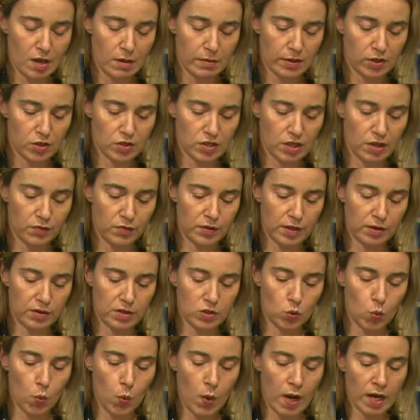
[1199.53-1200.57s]
Because if there
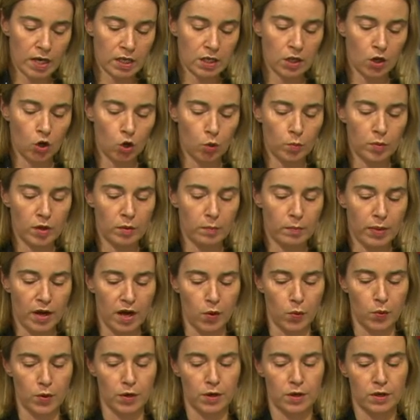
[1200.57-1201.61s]
is one global
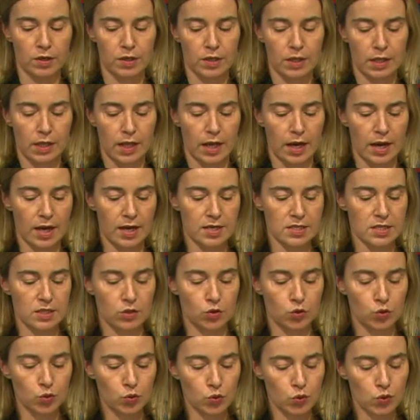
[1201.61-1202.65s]
power that has the
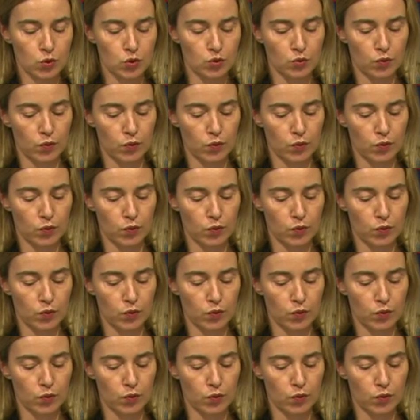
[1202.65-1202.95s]
tools to